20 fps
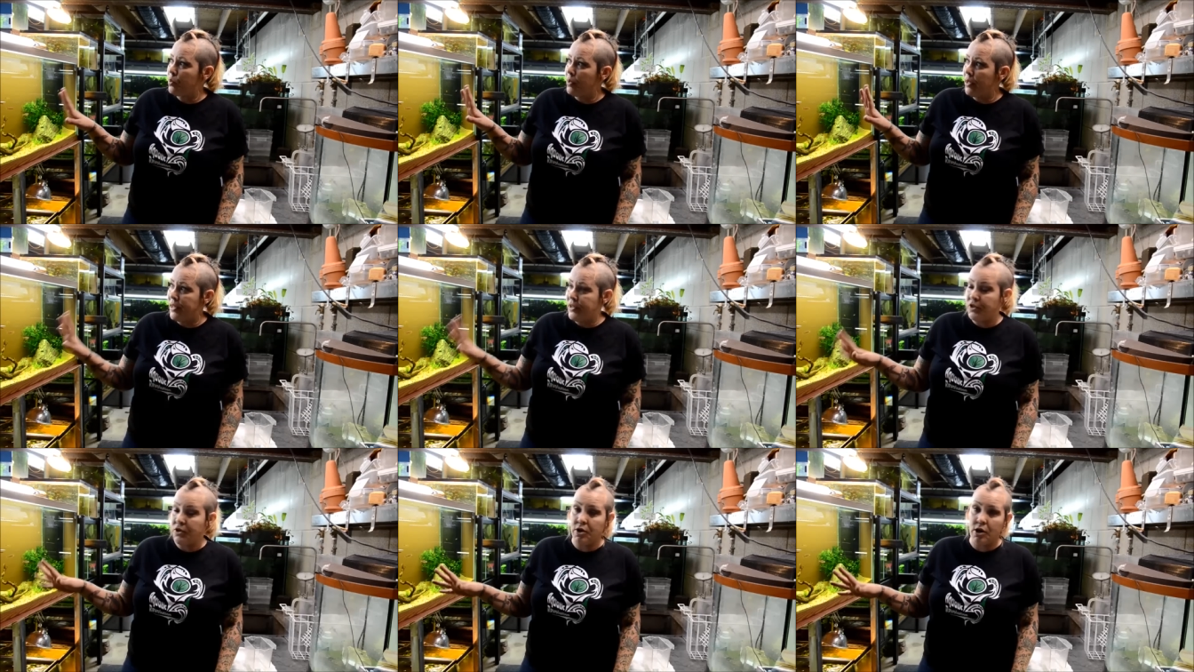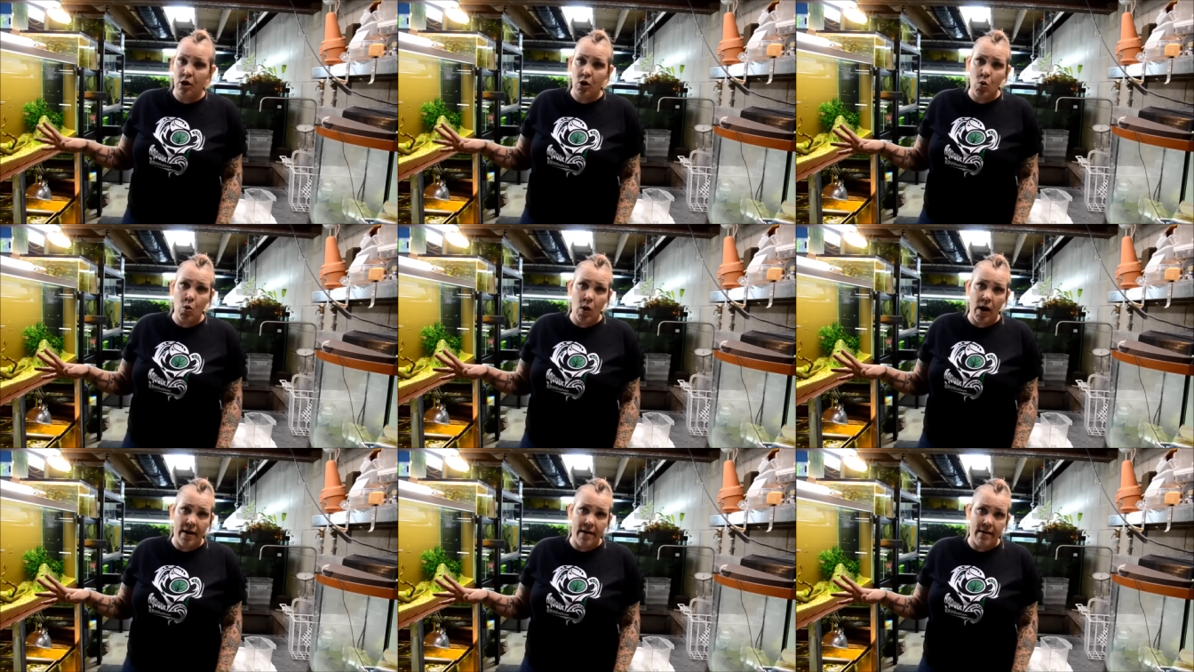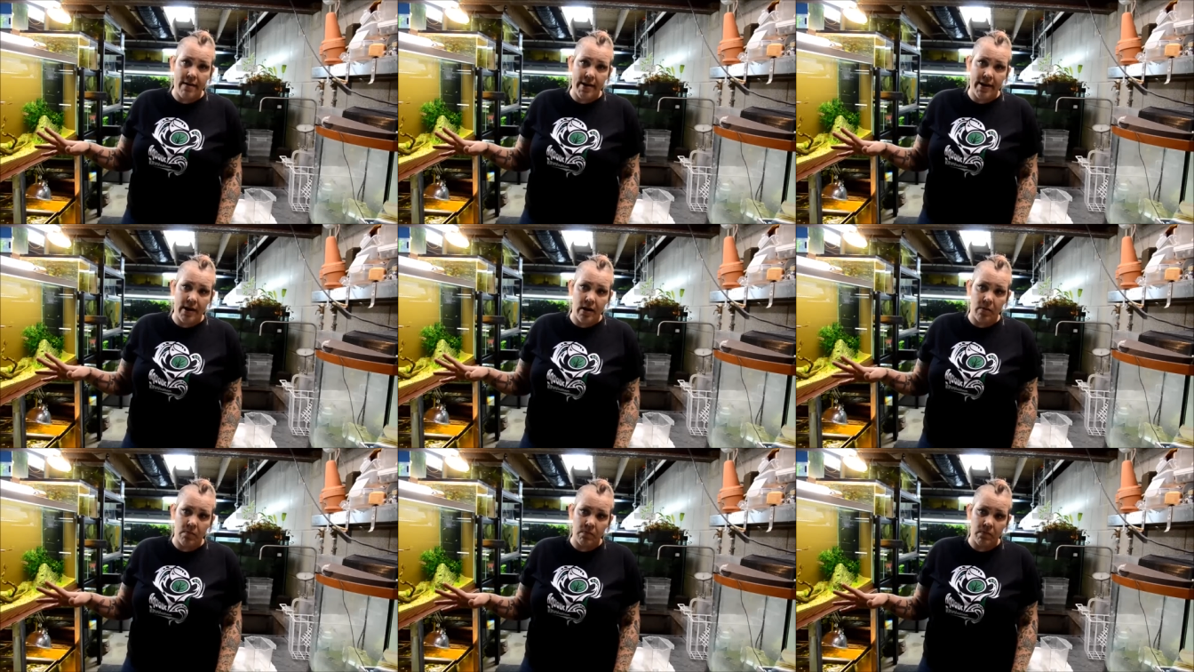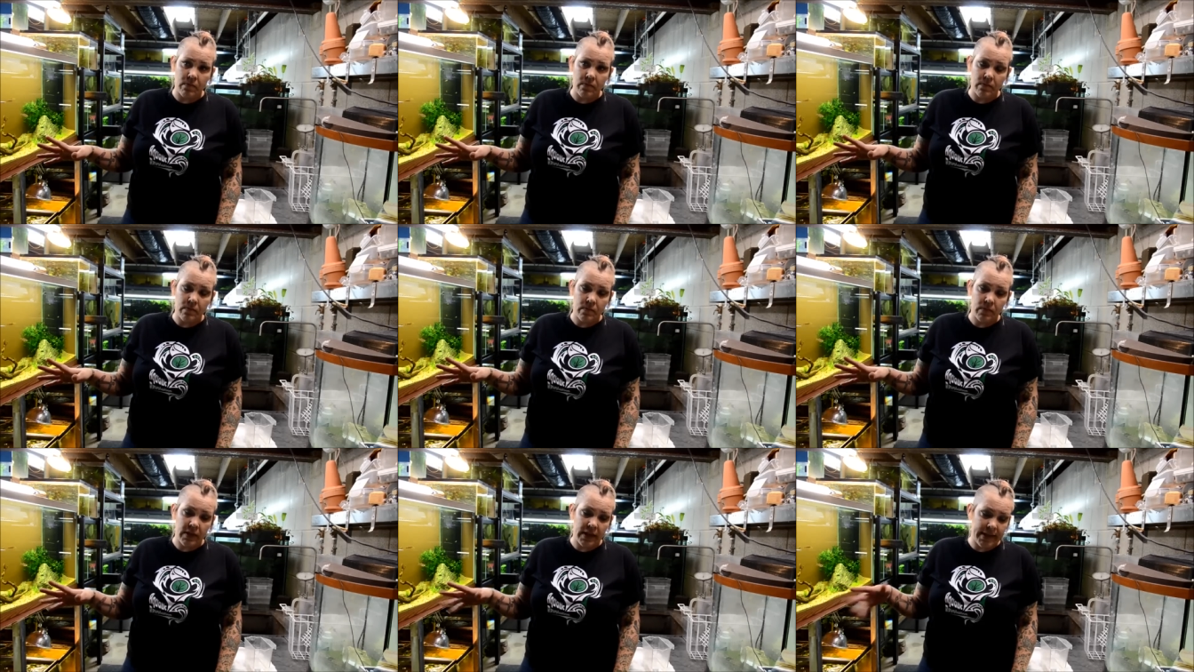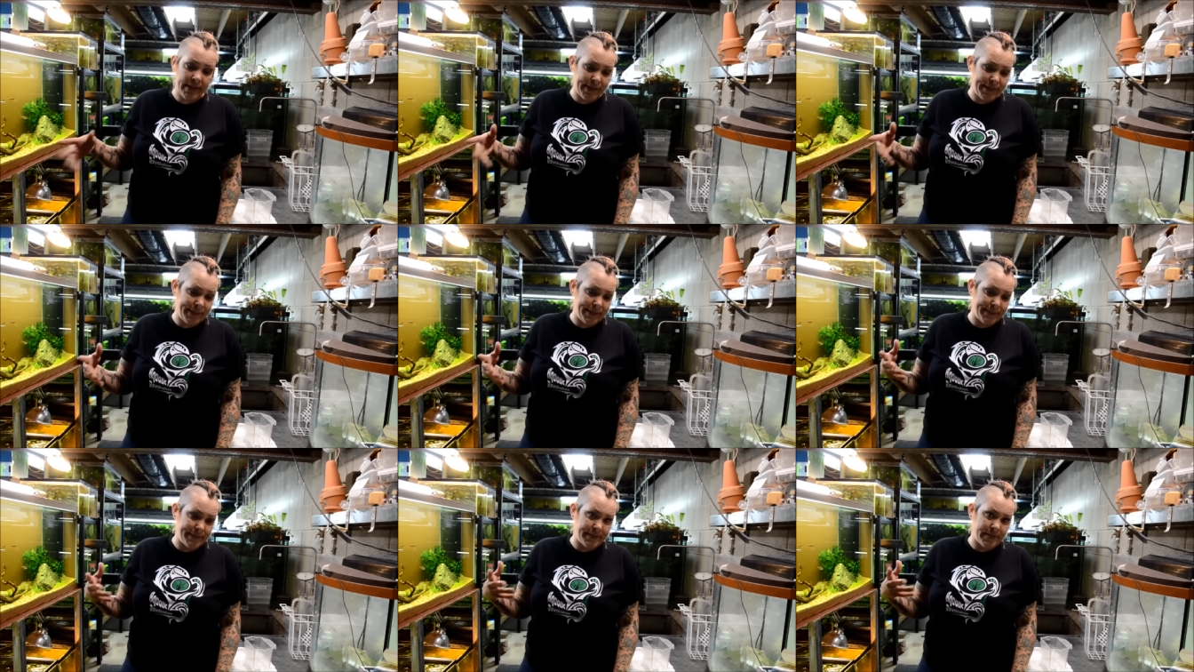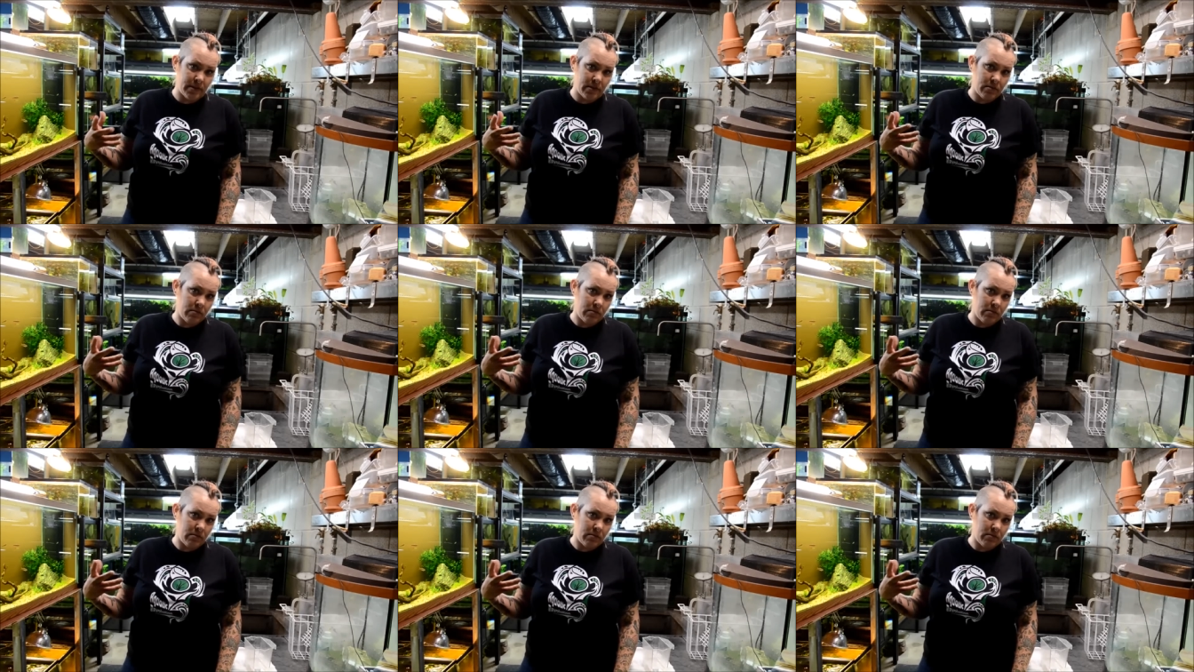in your aquarium is,